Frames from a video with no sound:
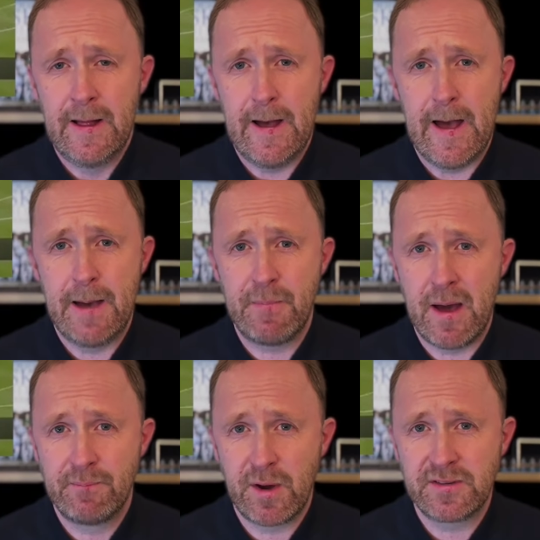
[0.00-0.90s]

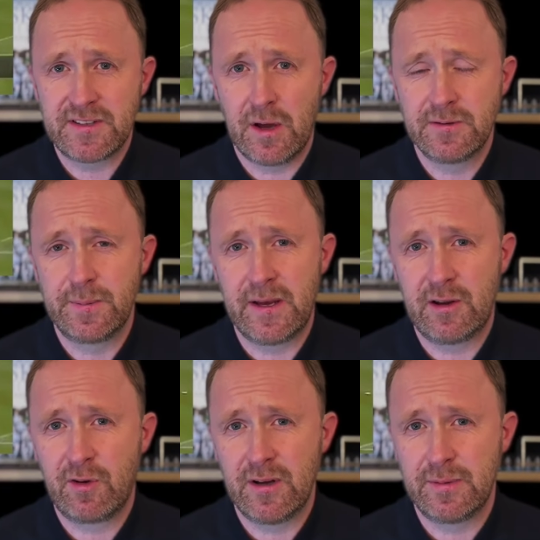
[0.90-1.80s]
and both times been
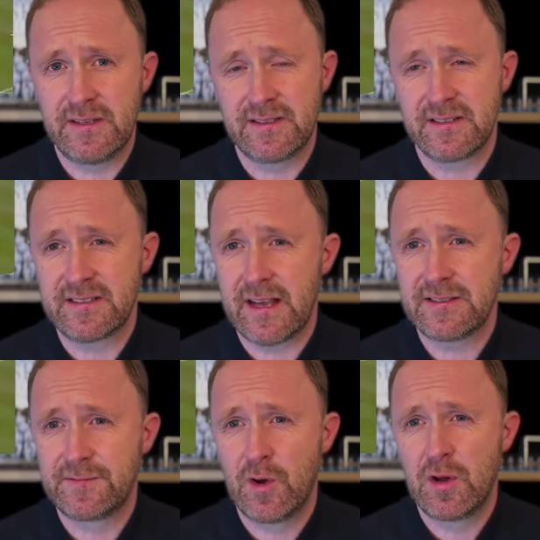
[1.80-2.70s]
incredibly
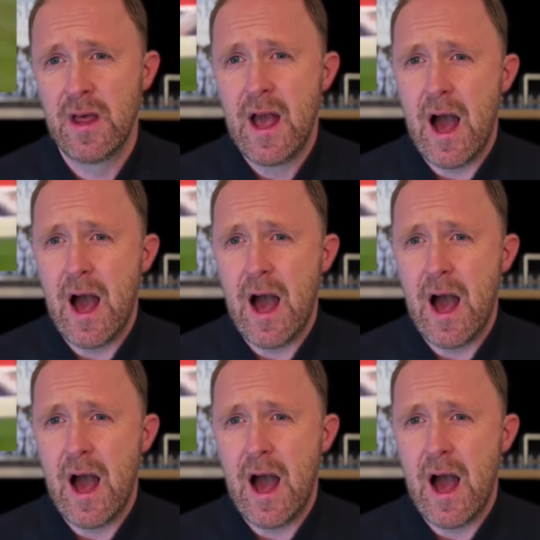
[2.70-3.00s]
successful.